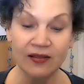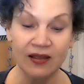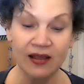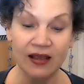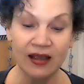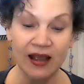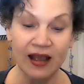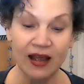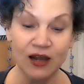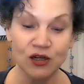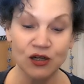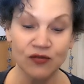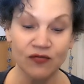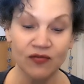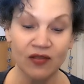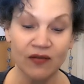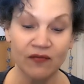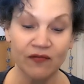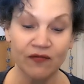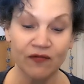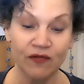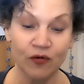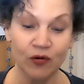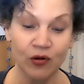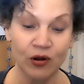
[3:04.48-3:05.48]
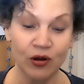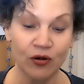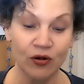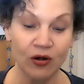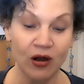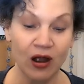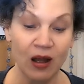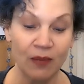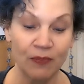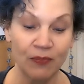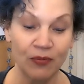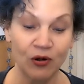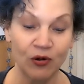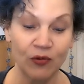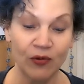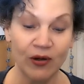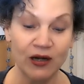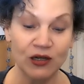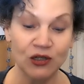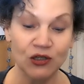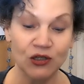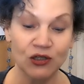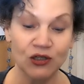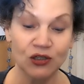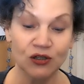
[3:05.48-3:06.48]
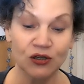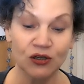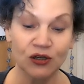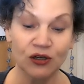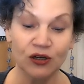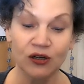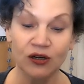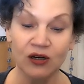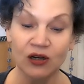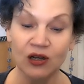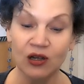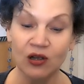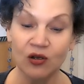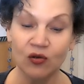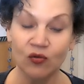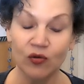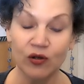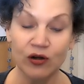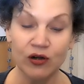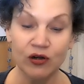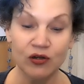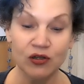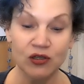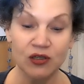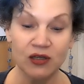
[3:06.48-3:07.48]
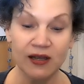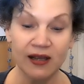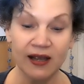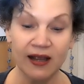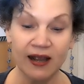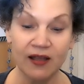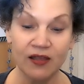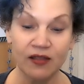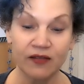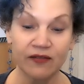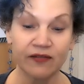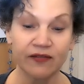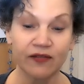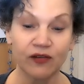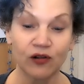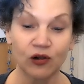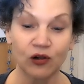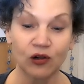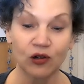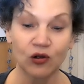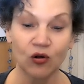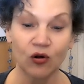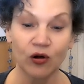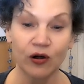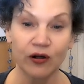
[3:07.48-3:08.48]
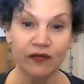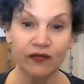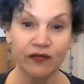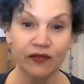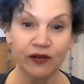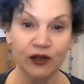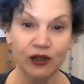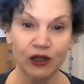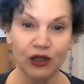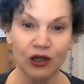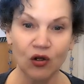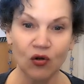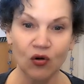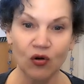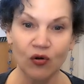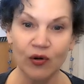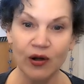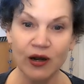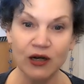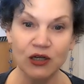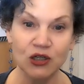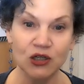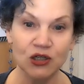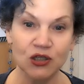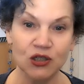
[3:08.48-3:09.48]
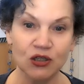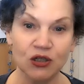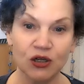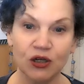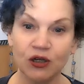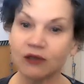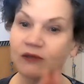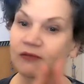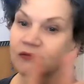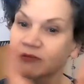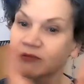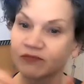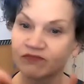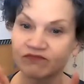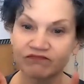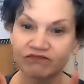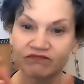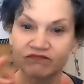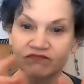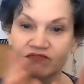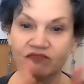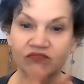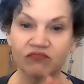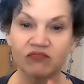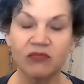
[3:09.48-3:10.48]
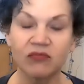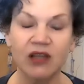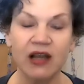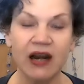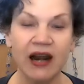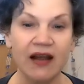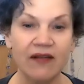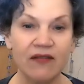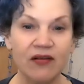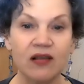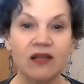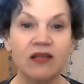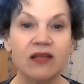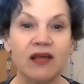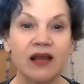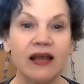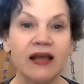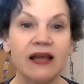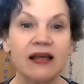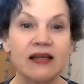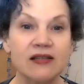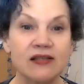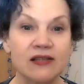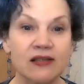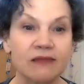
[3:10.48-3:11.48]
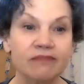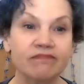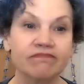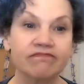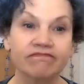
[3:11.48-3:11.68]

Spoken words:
the edge of them for your upper register, when you're singing on the full chord for your lower register, that everything is